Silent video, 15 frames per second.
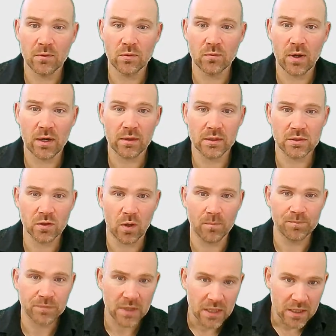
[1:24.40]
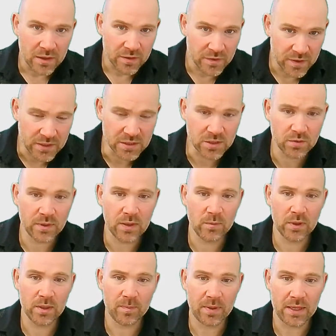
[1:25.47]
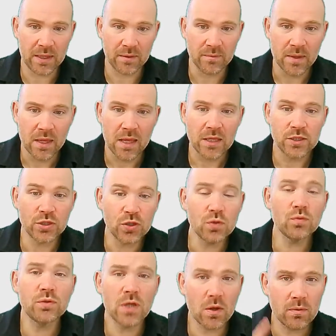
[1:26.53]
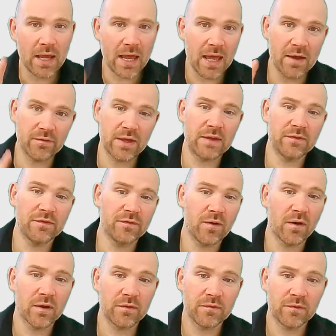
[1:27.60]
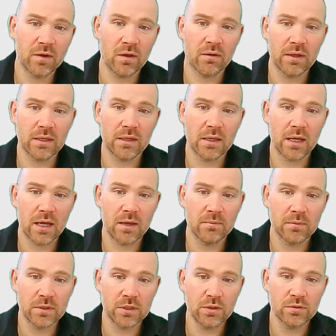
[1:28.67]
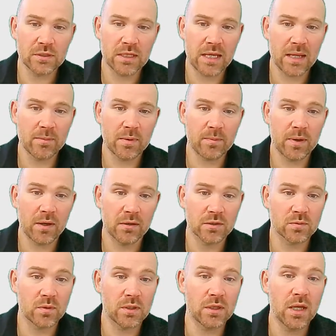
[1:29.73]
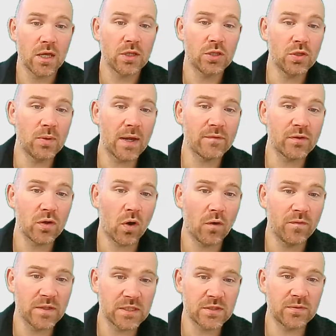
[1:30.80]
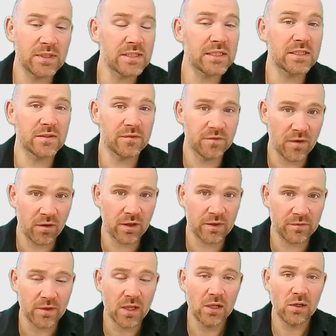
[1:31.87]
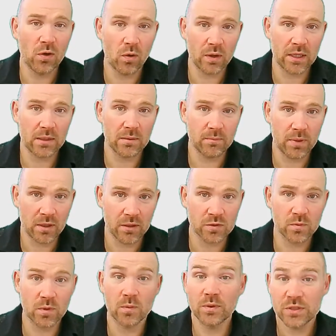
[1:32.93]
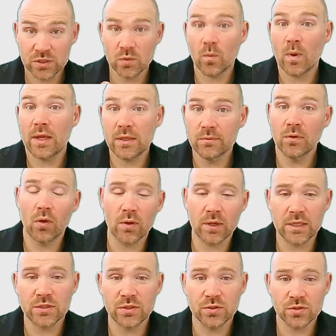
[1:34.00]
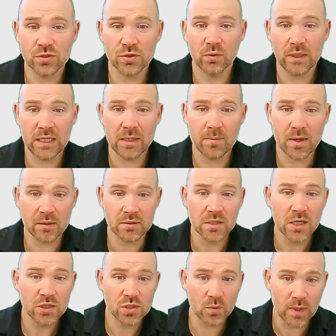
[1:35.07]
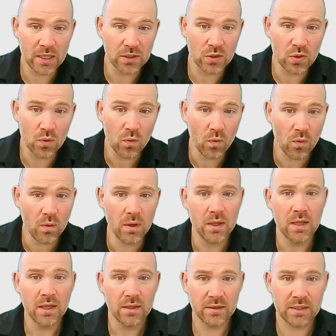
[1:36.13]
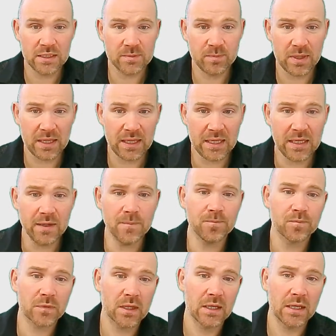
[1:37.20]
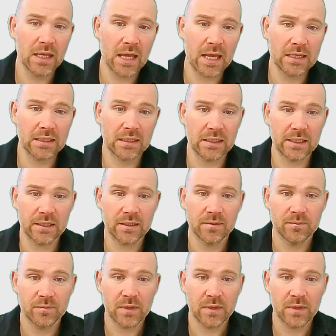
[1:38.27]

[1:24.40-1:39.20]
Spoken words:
right at the top. This screen will appear. You don't have a Firefly username and password. You have an Office 365 login and password, which is the way you log into your school emails. So ignore this bit here and click